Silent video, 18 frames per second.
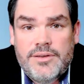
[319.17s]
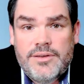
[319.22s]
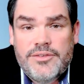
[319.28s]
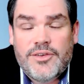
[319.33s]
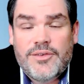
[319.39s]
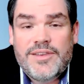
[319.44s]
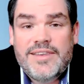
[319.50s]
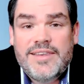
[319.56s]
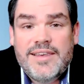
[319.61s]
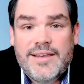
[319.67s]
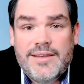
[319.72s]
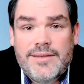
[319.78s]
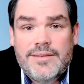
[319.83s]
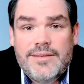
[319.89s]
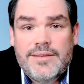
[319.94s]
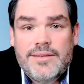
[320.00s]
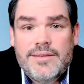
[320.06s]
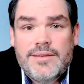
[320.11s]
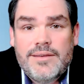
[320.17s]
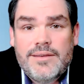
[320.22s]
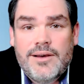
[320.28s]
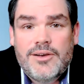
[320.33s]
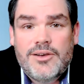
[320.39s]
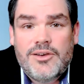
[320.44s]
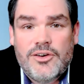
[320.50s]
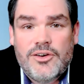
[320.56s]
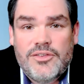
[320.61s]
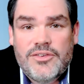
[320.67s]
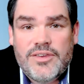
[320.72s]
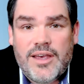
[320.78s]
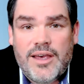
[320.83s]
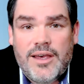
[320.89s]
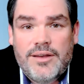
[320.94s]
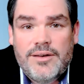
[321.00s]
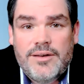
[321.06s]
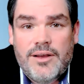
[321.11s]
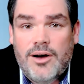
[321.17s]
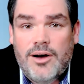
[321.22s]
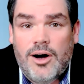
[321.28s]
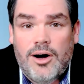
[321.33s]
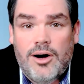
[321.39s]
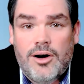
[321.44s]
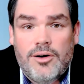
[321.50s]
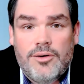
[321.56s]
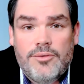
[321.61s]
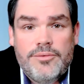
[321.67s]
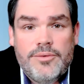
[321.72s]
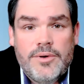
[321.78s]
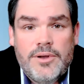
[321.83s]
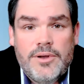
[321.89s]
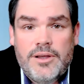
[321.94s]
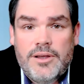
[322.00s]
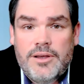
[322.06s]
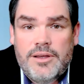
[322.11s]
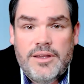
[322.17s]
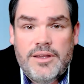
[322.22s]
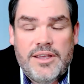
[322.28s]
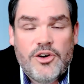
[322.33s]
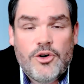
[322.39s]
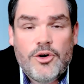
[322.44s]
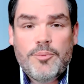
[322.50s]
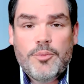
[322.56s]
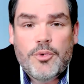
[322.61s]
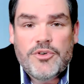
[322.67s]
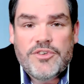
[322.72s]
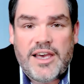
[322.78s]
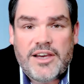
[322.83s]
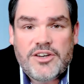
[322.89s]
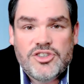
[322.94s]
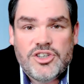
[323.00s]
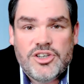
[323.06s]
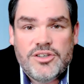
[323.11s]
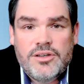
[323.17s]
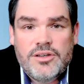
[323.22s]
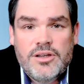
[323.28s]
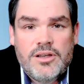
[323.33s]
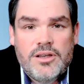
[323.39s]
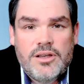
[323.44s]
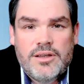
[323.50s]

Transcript: So get a good set of hearing protection,